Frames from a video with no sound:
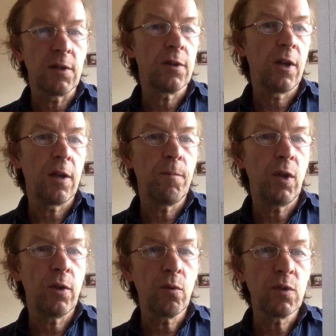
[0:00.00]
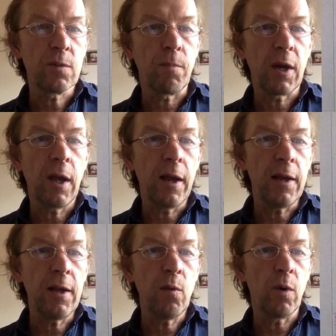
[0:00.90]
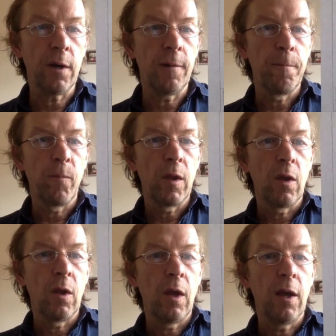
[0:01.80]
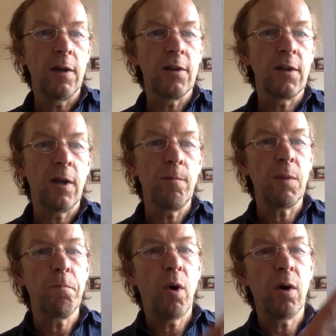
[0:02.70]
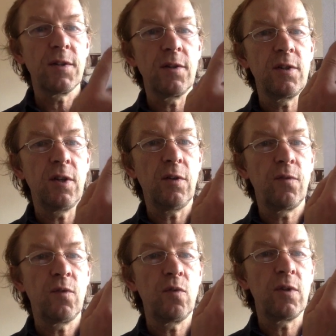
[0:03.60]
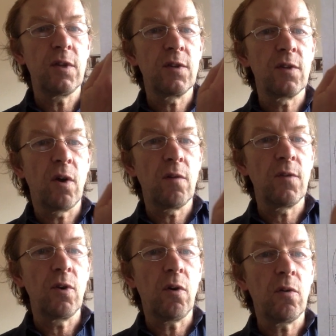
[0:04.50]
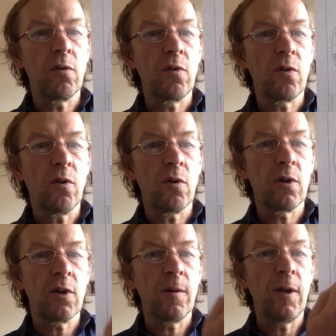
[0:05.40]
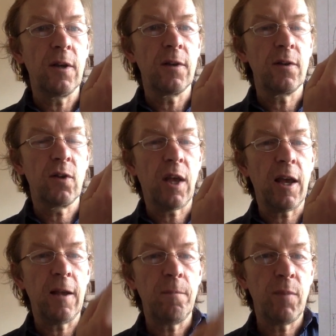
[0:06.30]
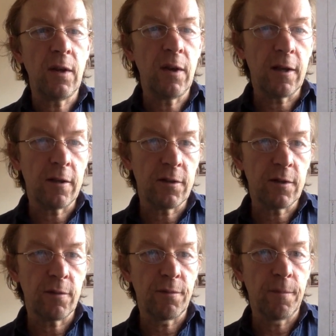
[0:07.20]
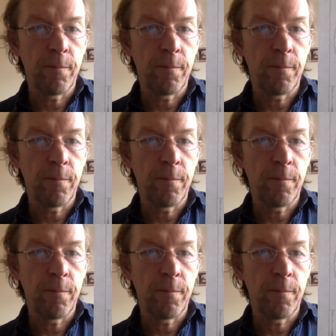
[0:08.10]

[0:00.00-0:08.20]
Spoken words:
It can be used by anyone. And it can be positive to dissolve an old order, and it can be negative.